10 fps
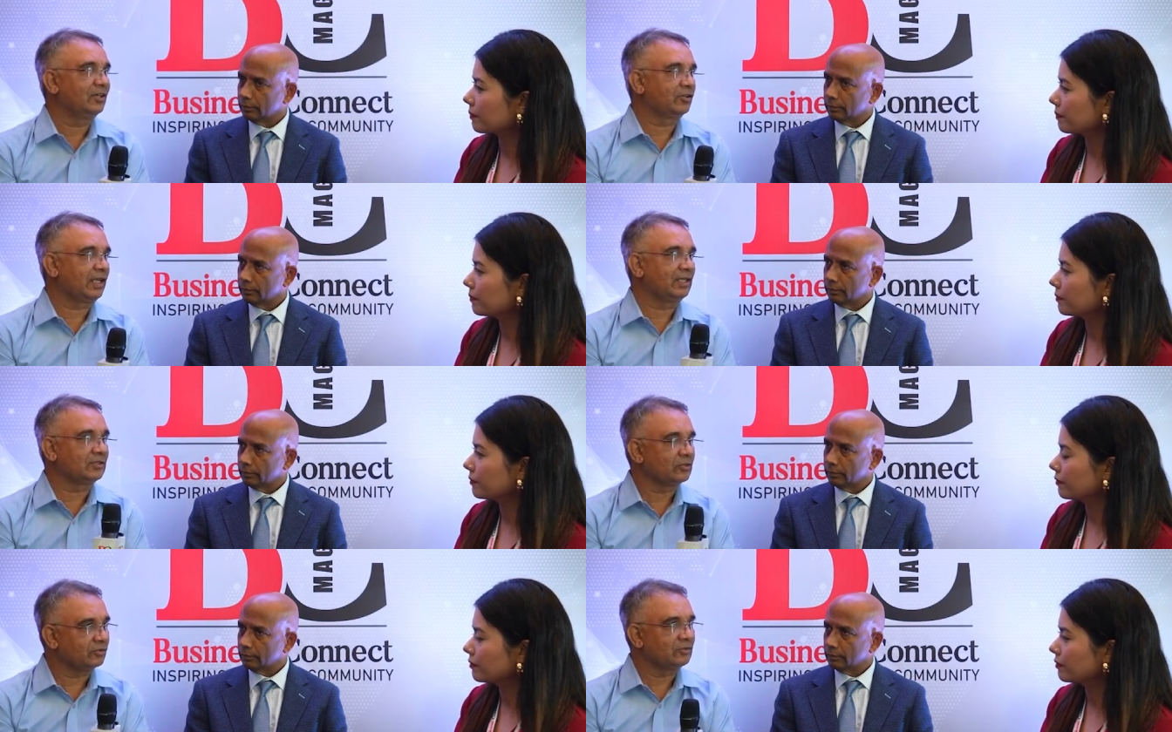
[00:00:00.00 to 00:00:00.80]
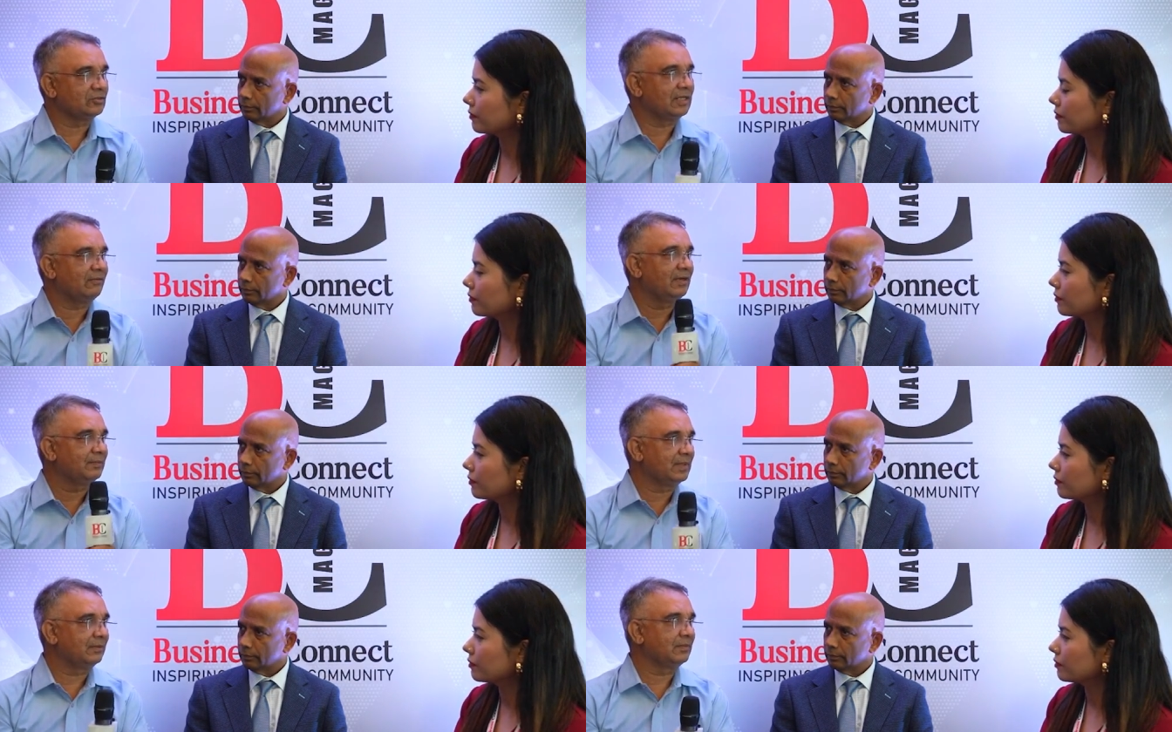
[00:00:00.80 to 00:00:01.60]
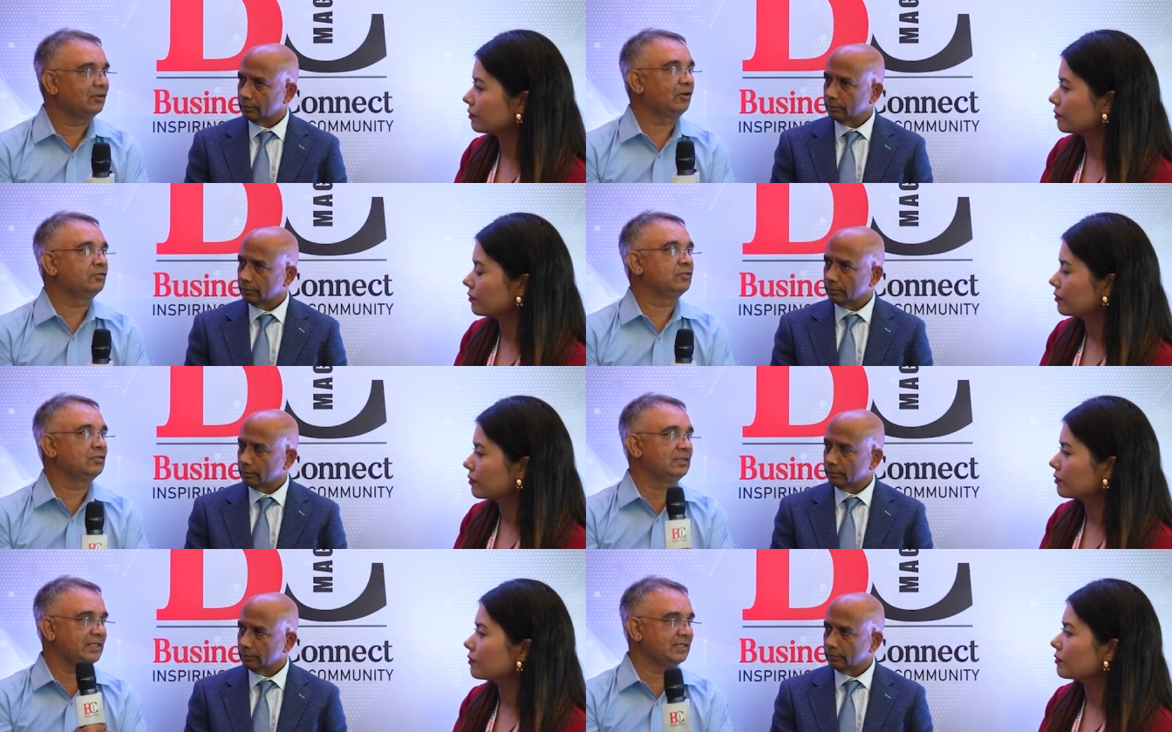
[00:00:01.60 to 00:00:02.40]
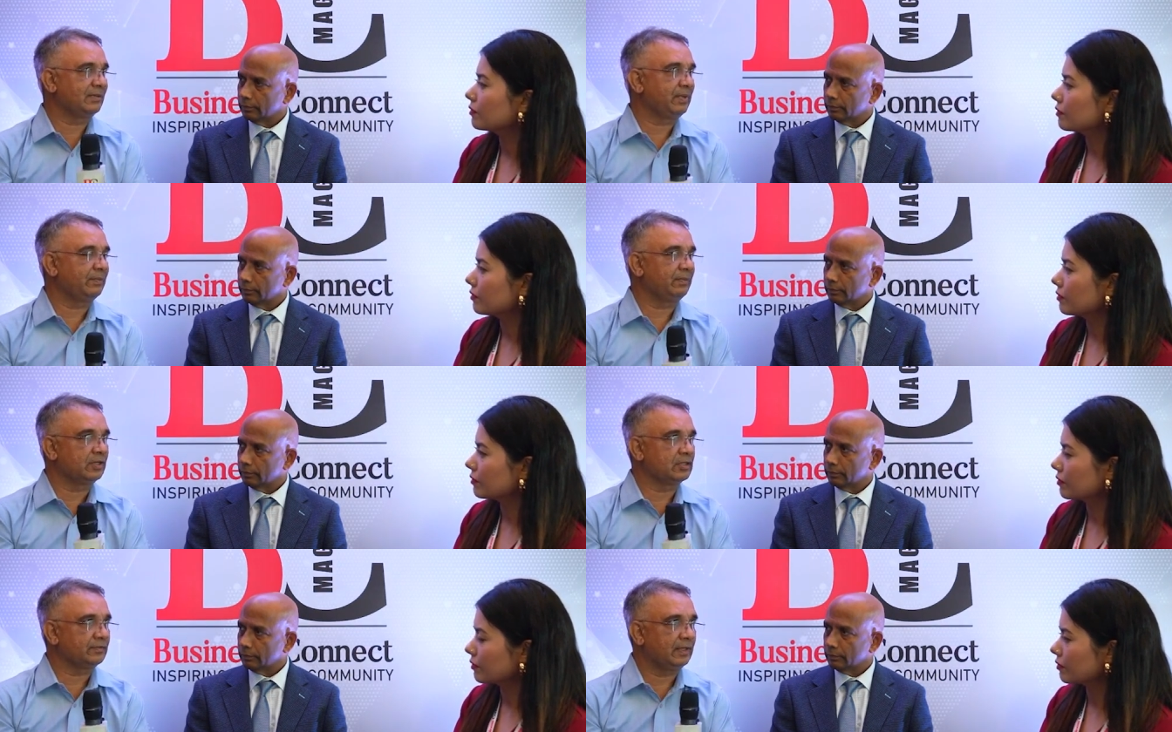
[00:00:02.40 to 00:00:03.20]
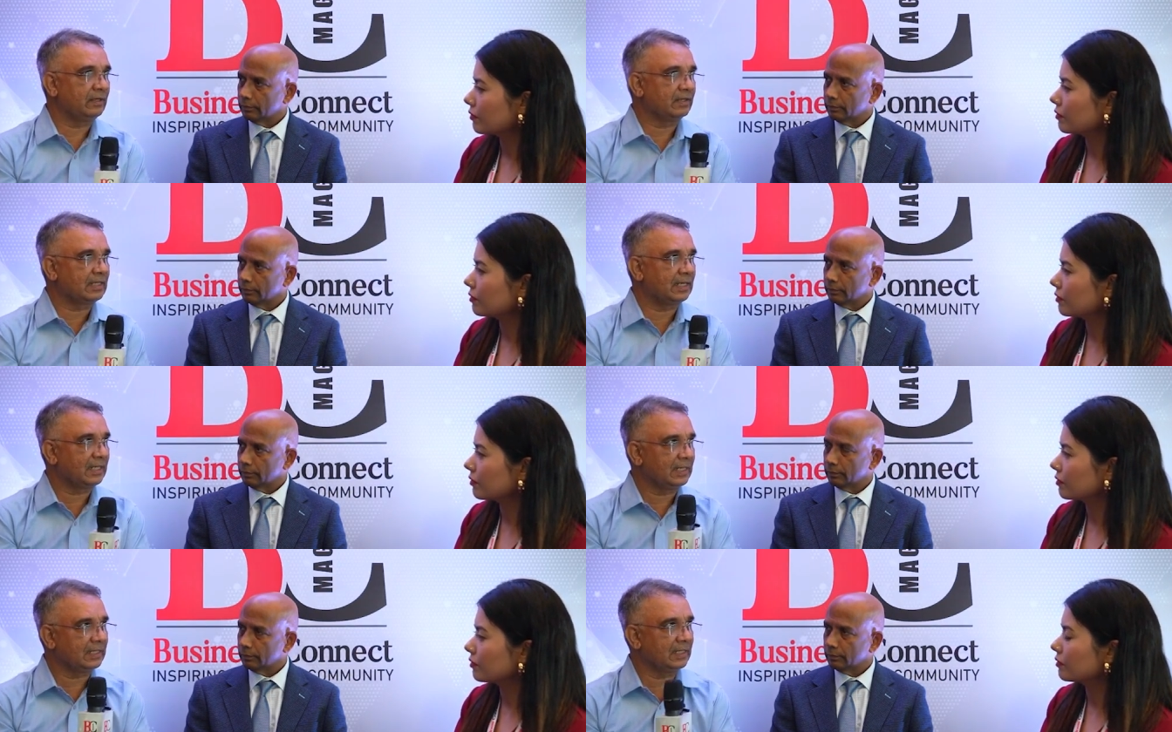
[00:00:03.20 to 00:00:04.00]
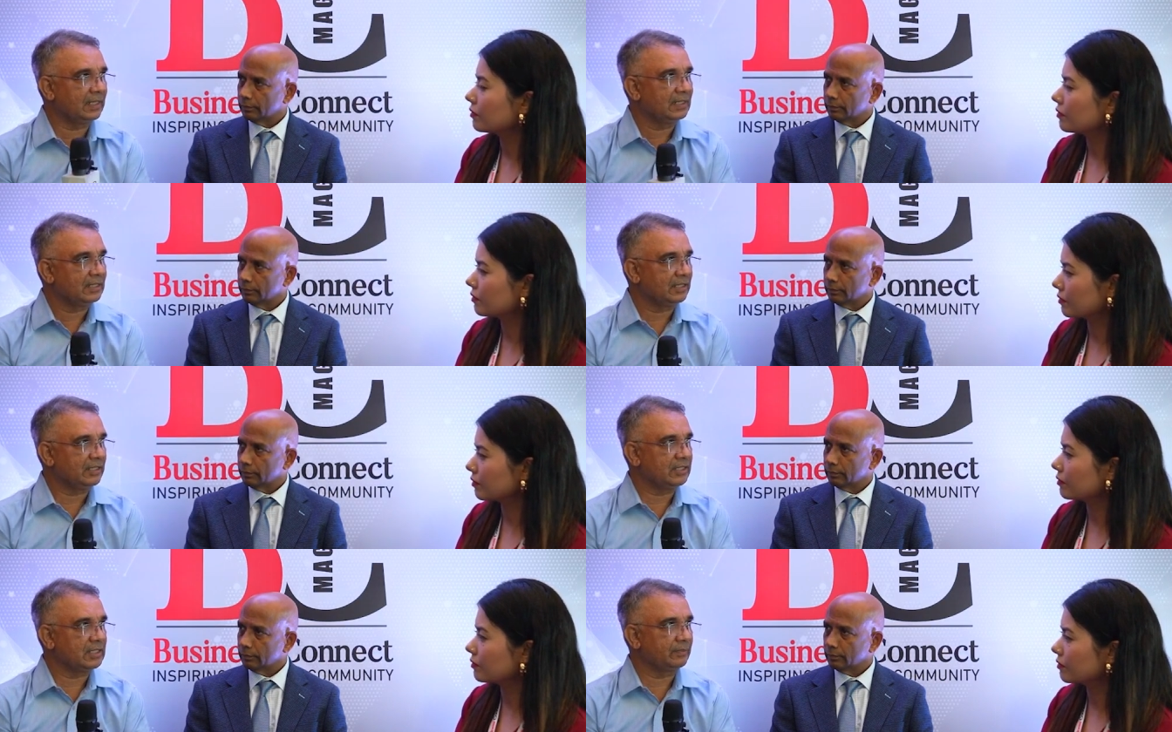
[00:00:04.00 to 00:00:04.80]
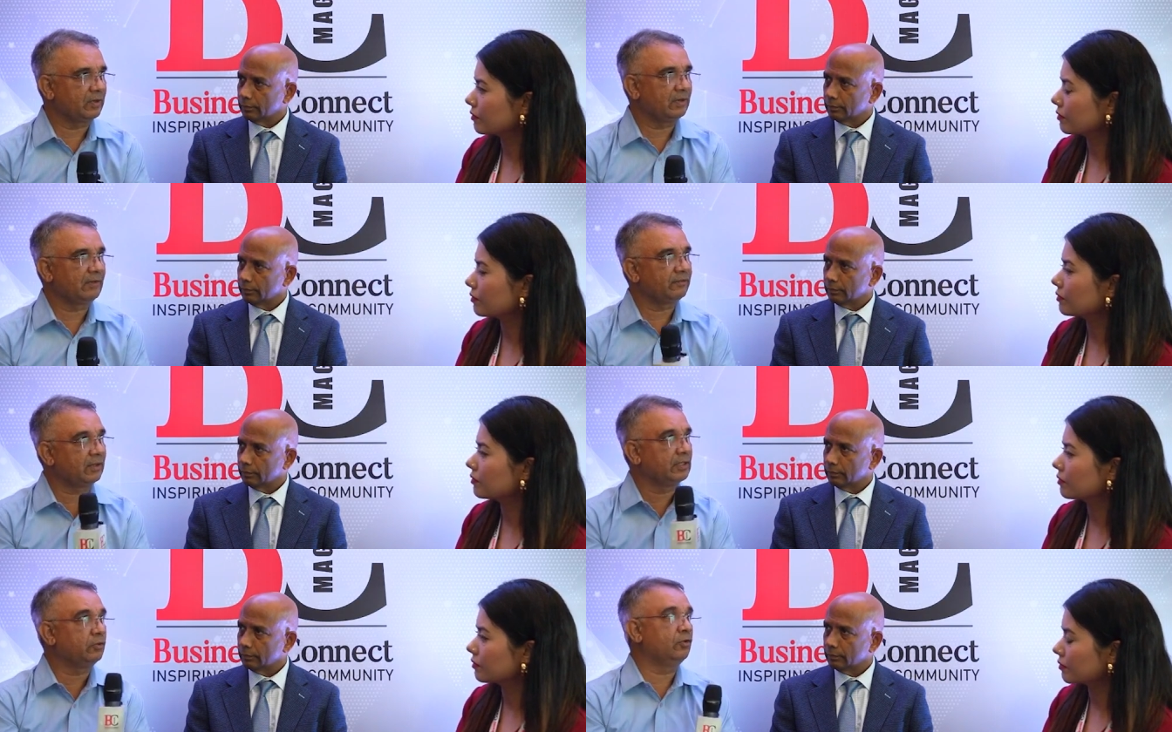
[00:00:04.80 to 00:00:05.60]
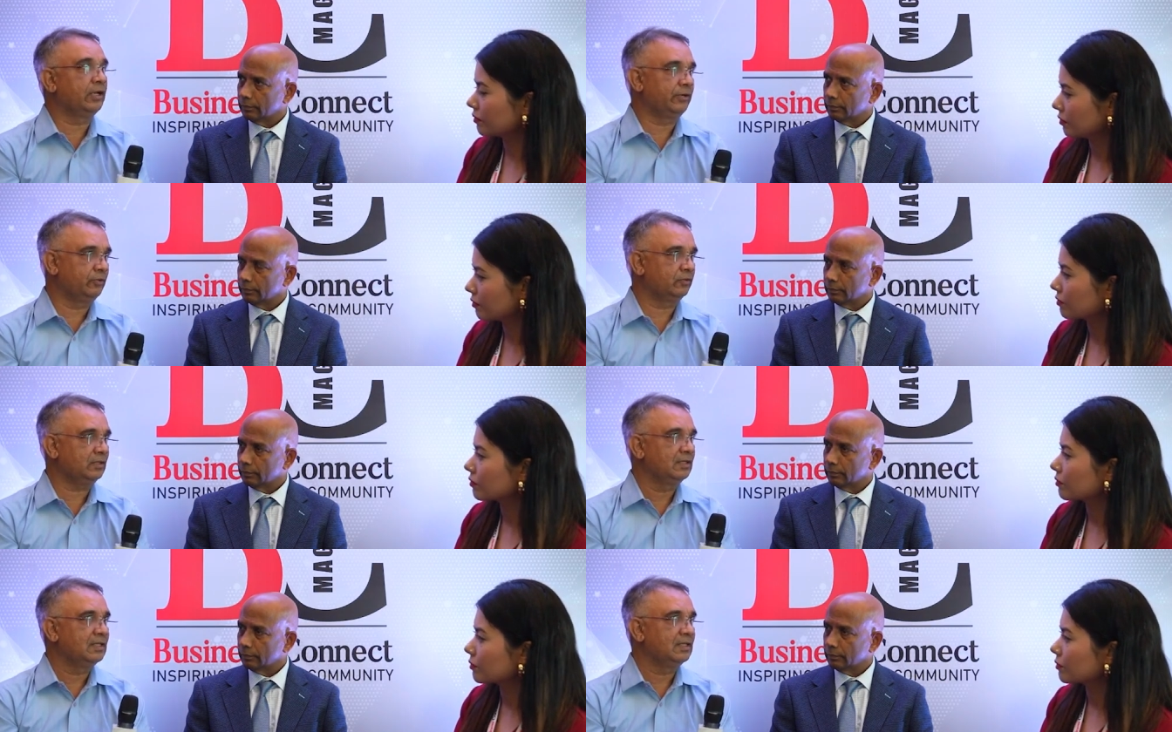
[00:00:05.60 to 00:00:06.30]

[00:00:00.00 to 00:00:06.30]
Speaker 1: Okay, so to develop them now, to teach the people, because we are conducting a DDJ program for the rural youth,